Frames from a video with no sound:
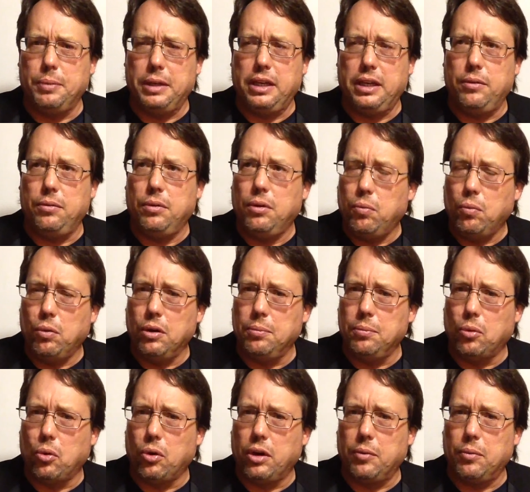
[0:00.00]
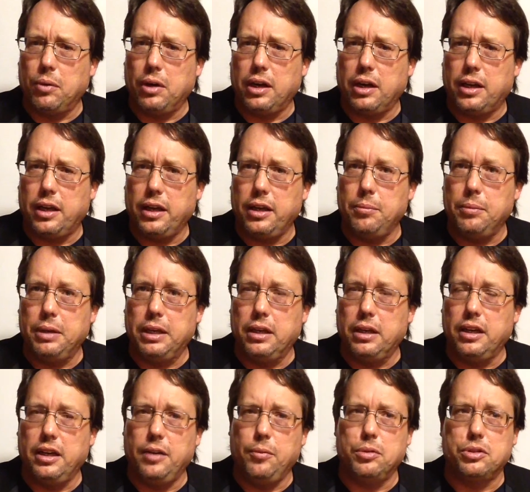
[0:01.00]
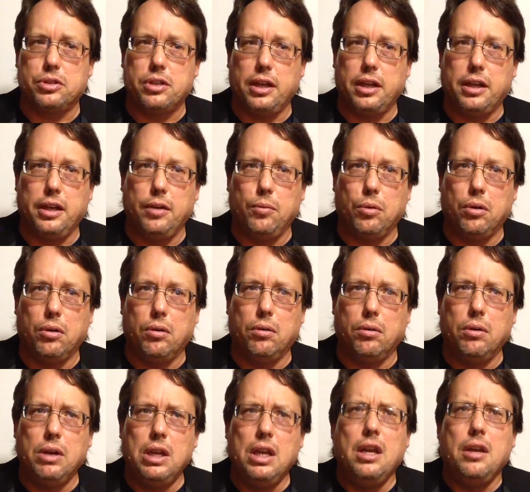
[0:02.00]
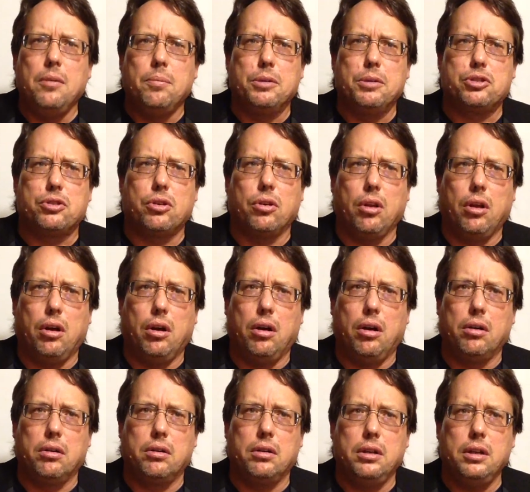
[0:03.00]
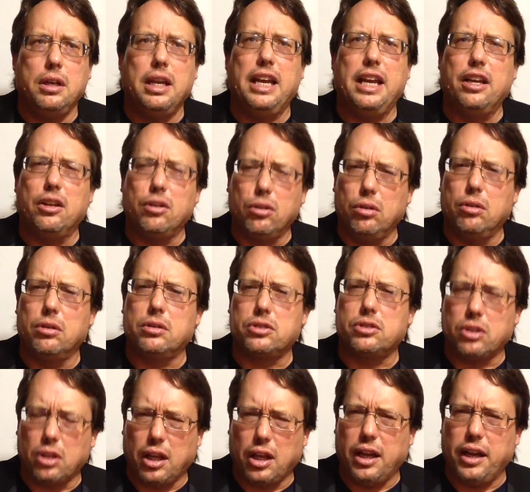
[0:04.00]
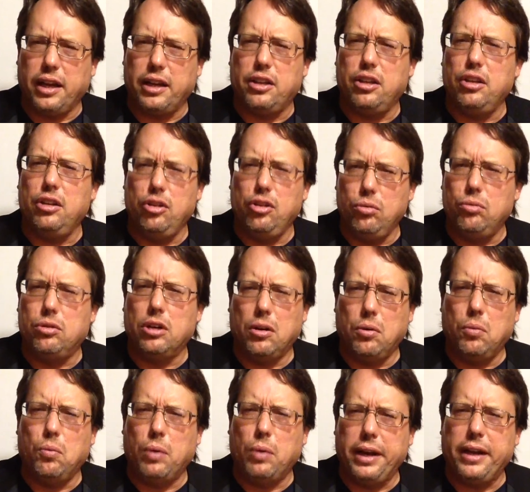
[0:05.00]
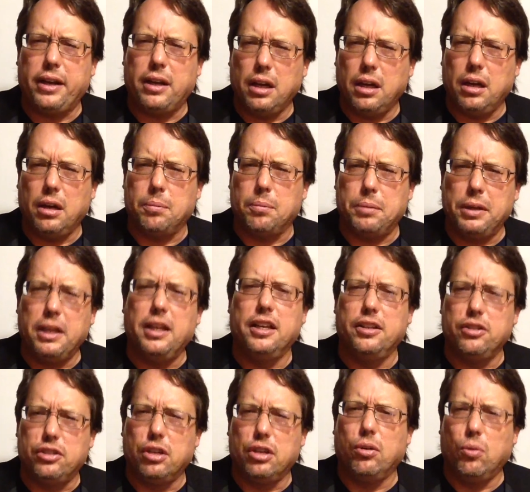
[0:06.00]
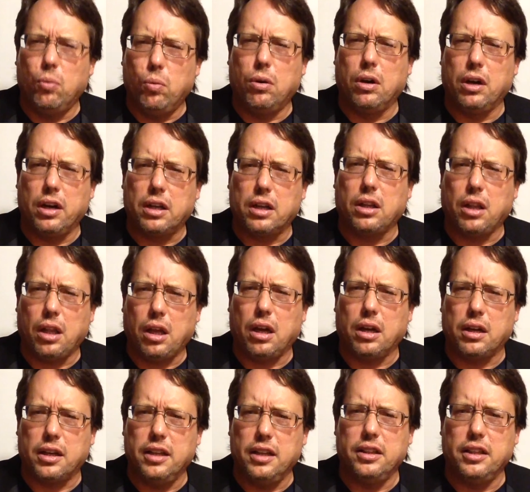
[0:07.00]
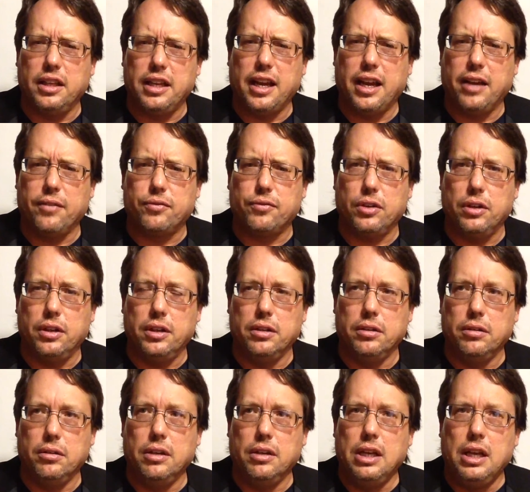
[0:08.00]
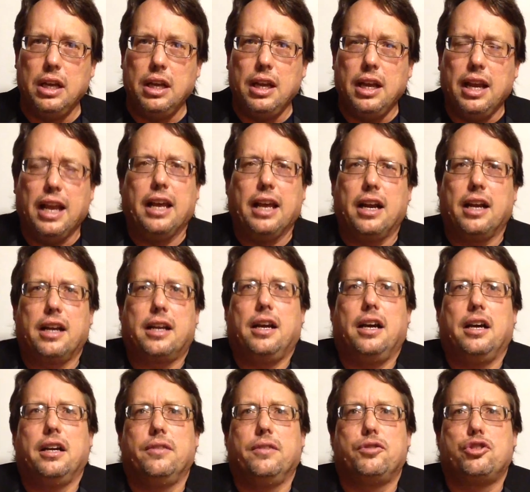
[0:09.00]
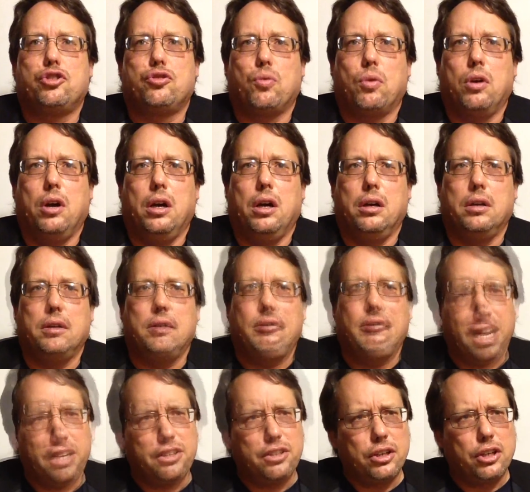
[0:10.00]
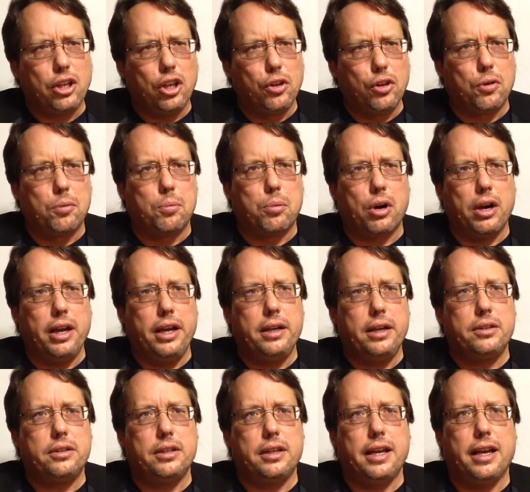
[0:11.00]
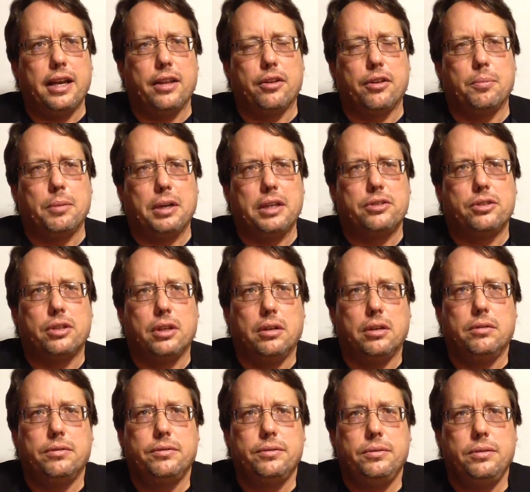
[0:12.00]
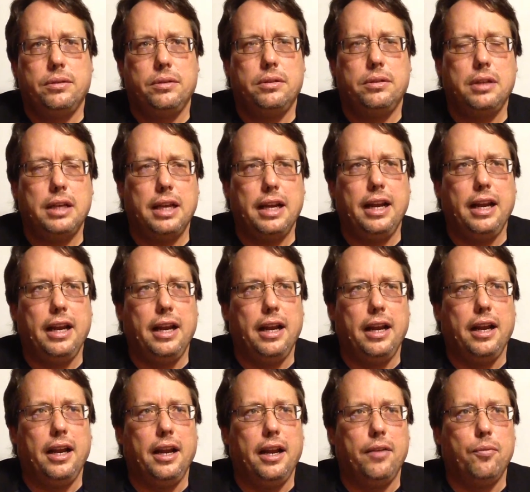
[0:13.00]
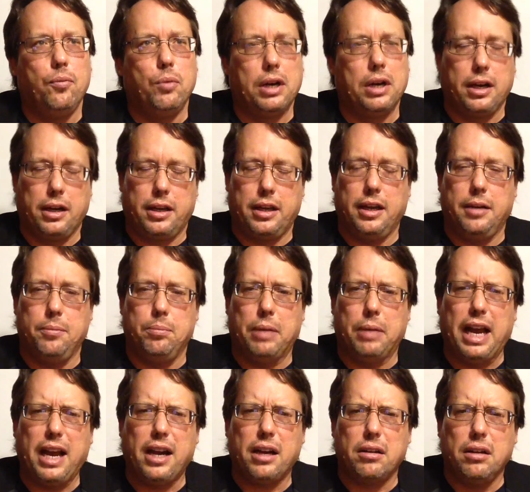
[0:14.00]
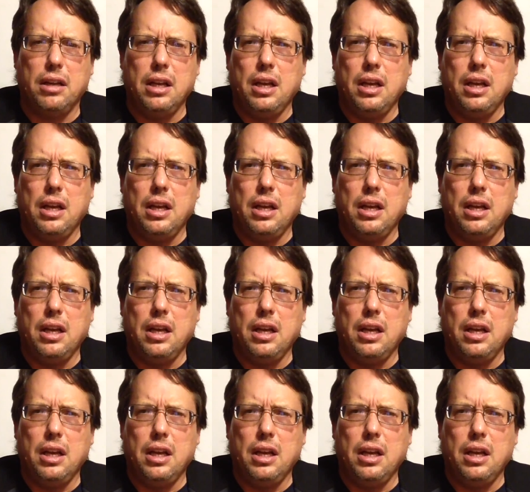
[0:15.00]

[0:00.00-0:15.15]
me one morning when I came in and he was taking roll, Mr. Long, it looks like you don't wake up until 1 o'clock in the afternoon. And I kind of shrugged. I took a little break to gather myself, and when I came back,